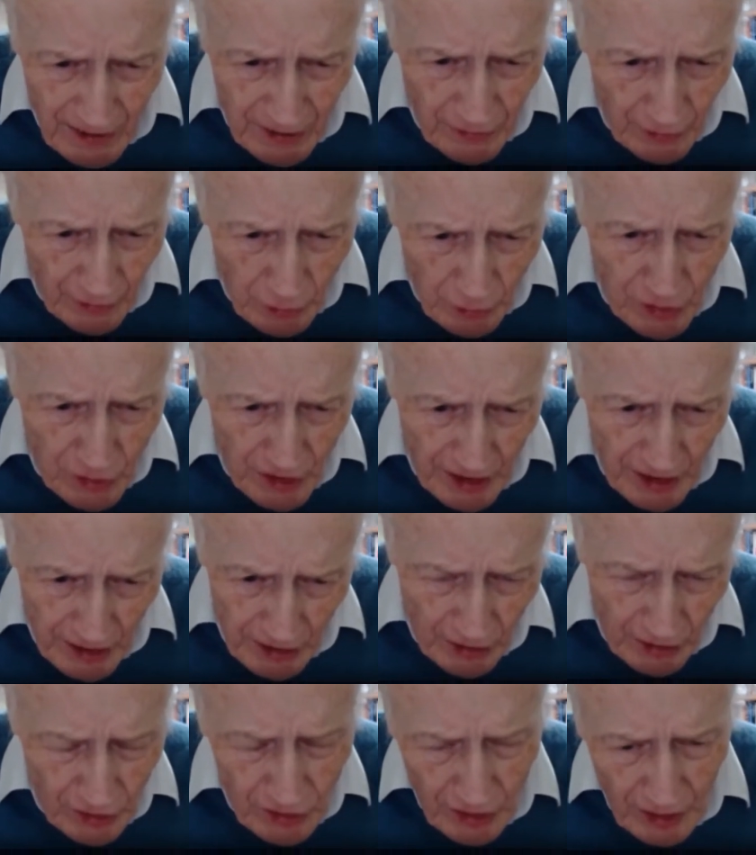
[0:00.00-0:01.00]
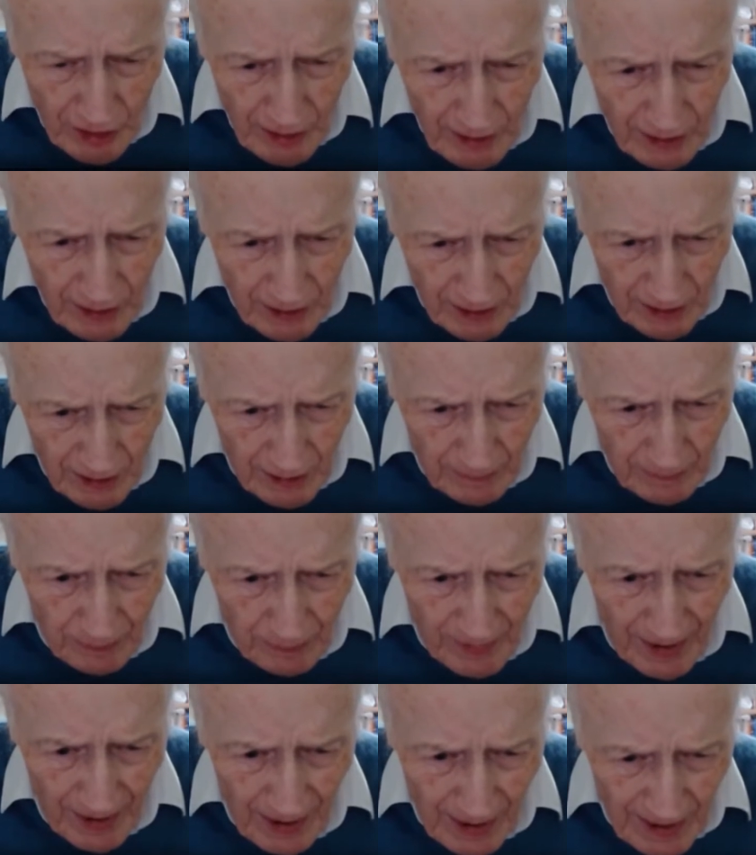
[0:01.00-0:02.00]
in those days,
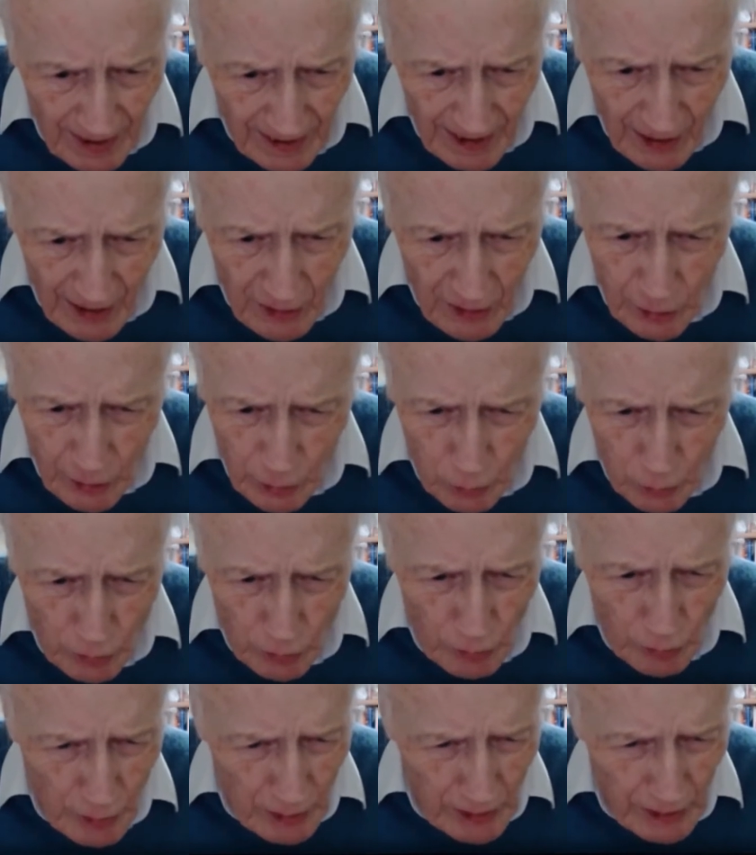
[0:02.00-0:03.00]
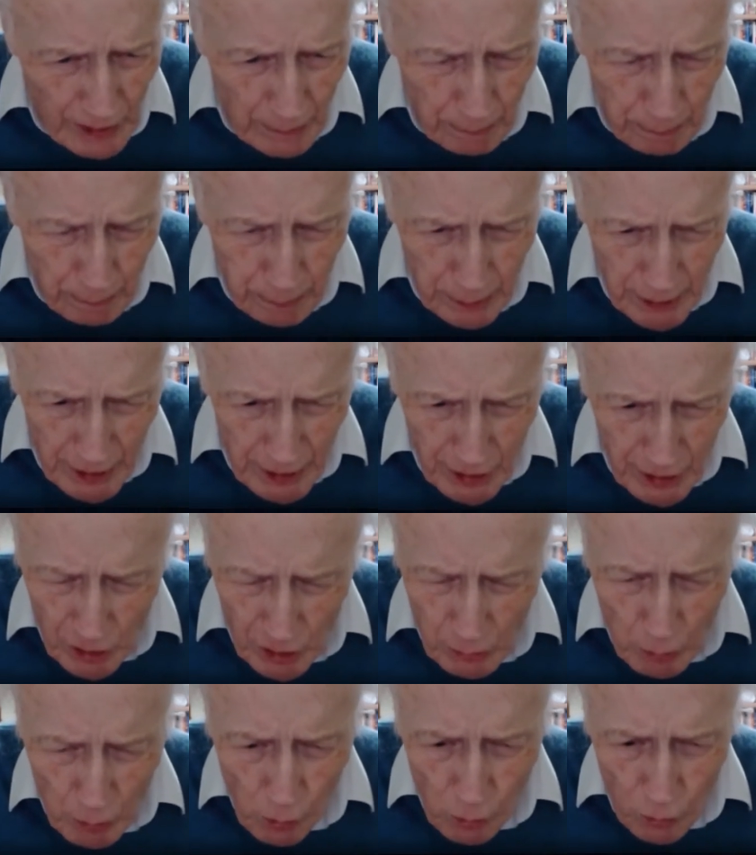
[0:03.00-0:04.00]
Catholics were really a pretty
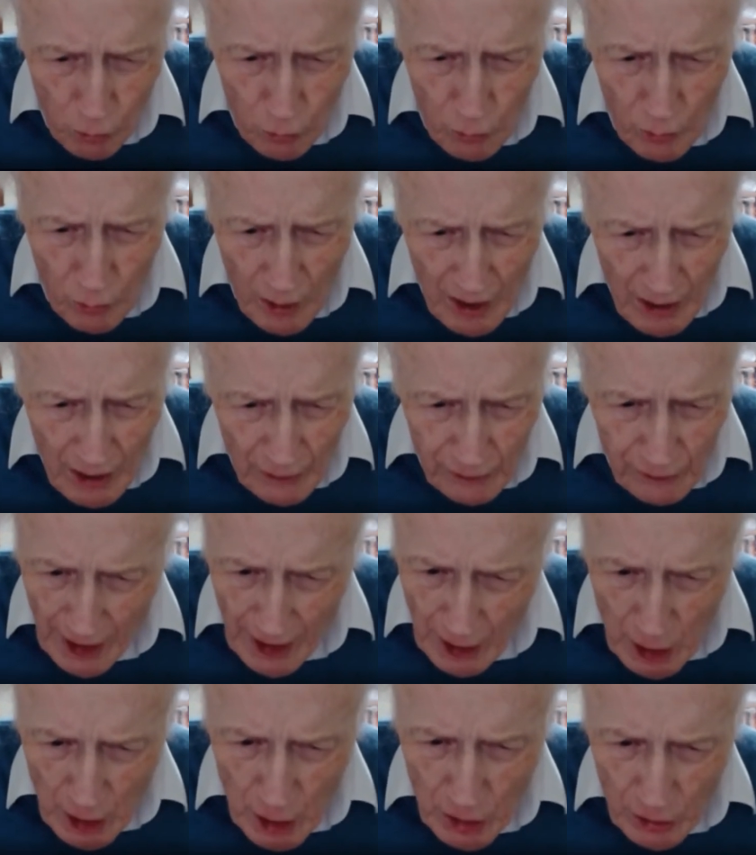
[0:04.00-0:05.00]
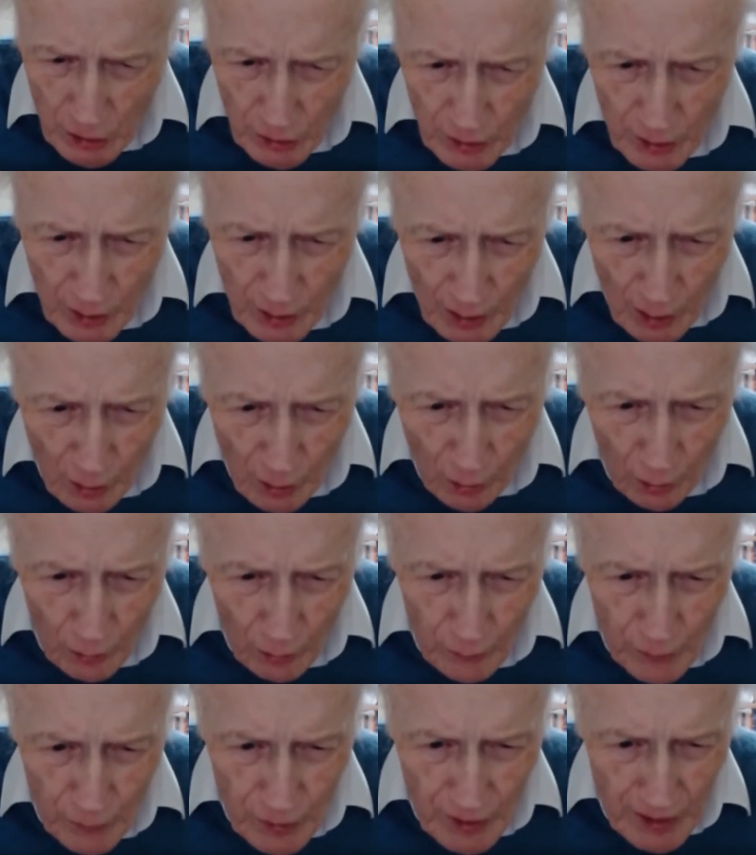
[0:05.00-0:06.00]
small fraction
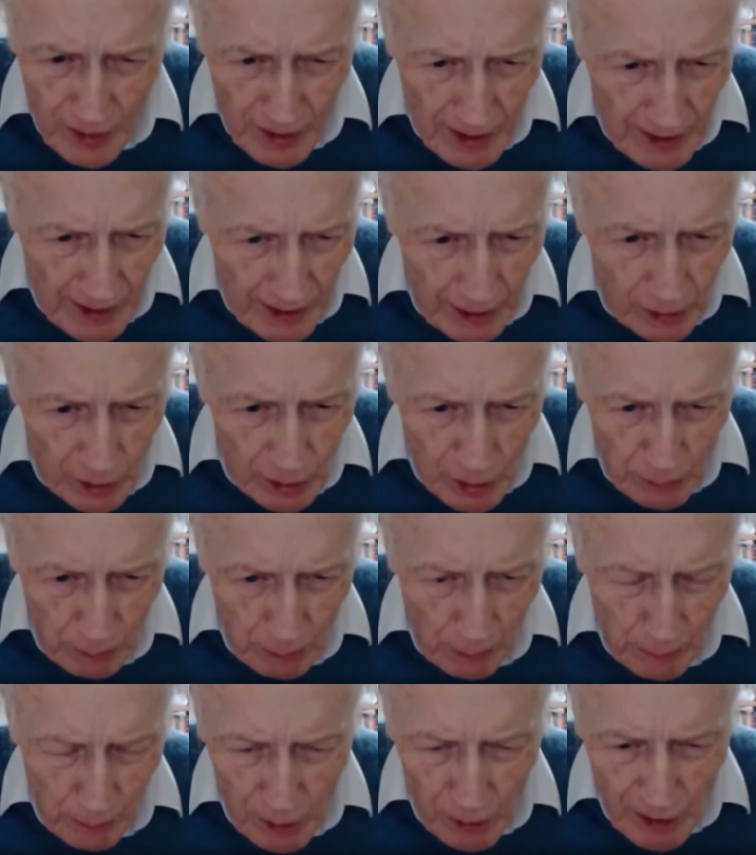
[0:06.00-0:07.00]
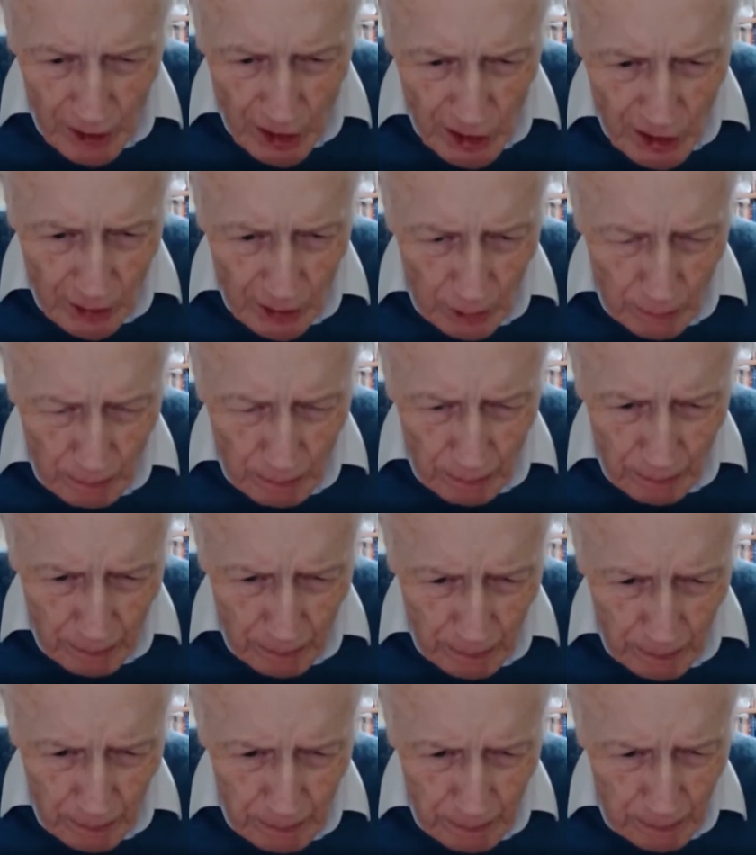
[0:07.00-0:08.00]
of the English population. I
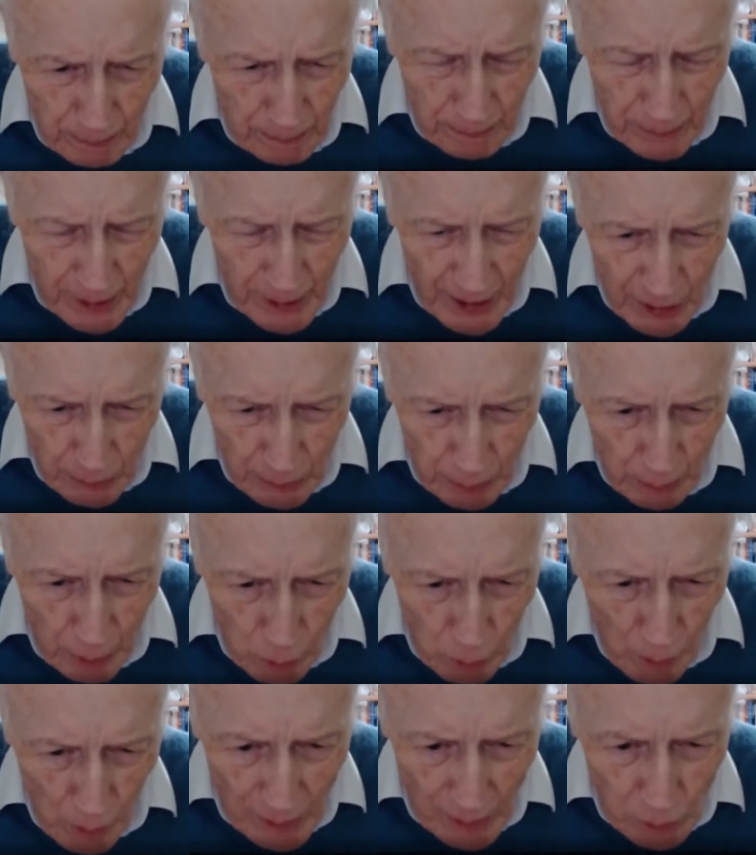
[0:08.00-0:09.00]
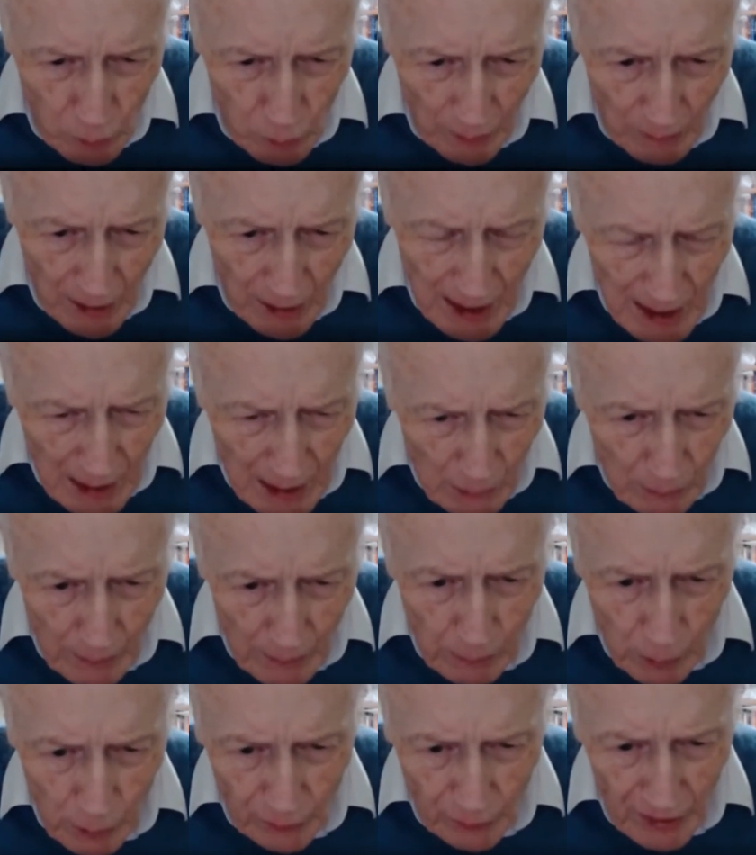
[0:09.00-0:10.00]
guess probably
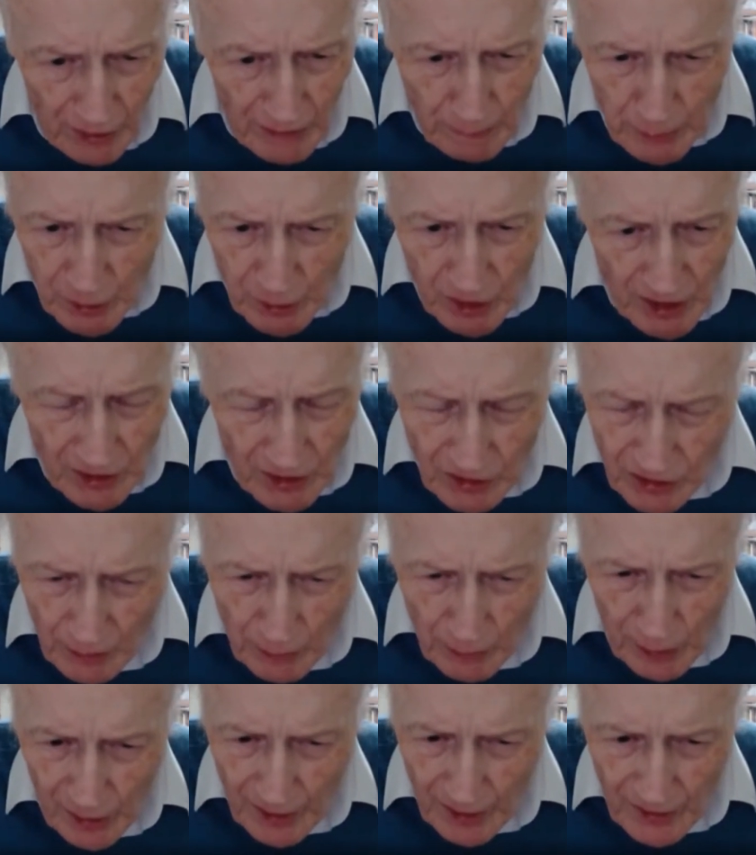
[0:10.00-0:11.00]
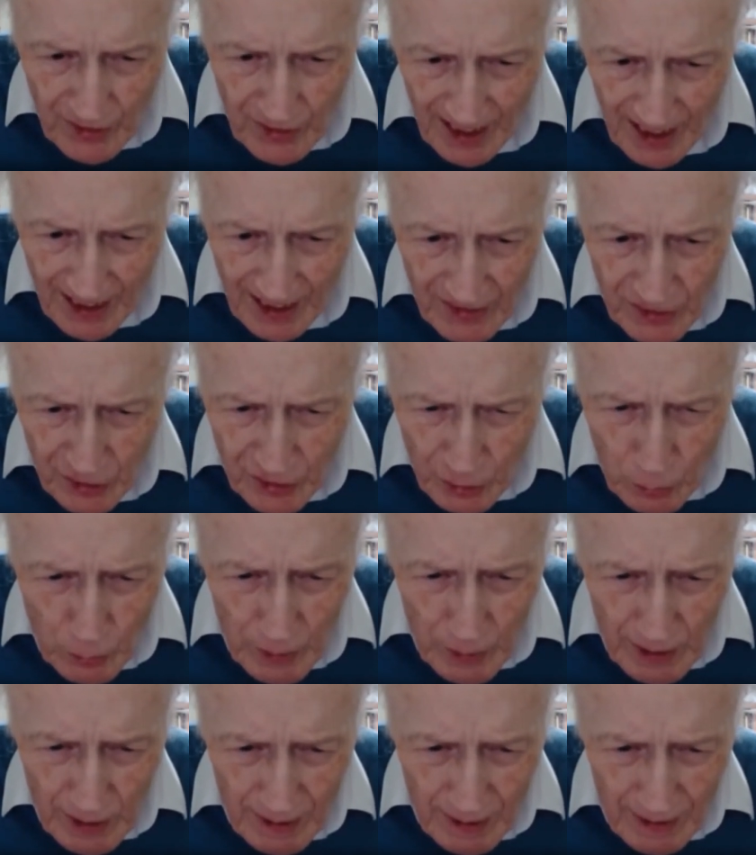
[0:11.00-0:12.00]
1.5%, something like that. So
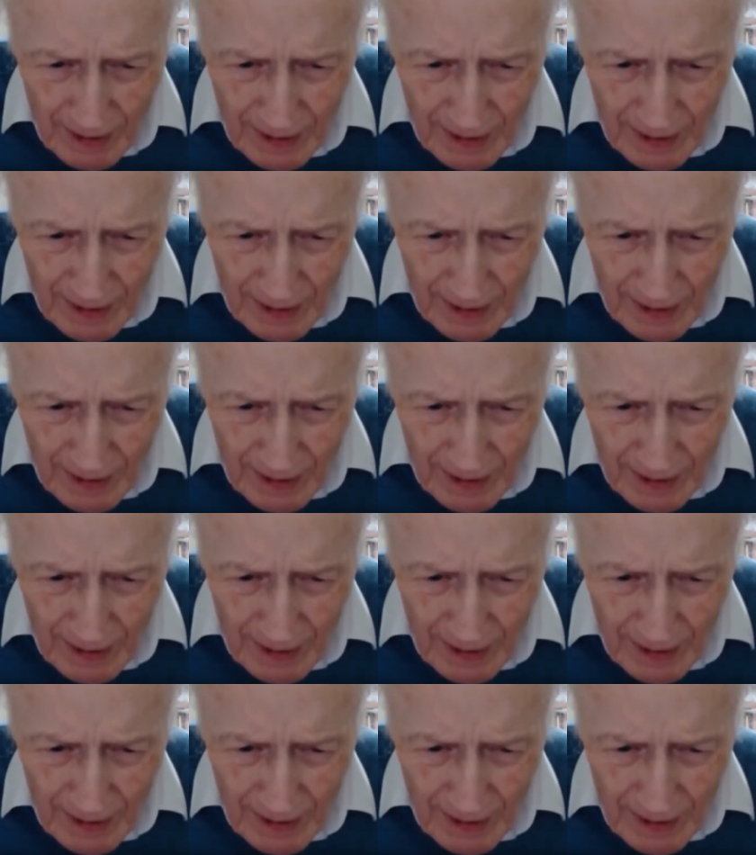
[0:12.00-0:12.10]
we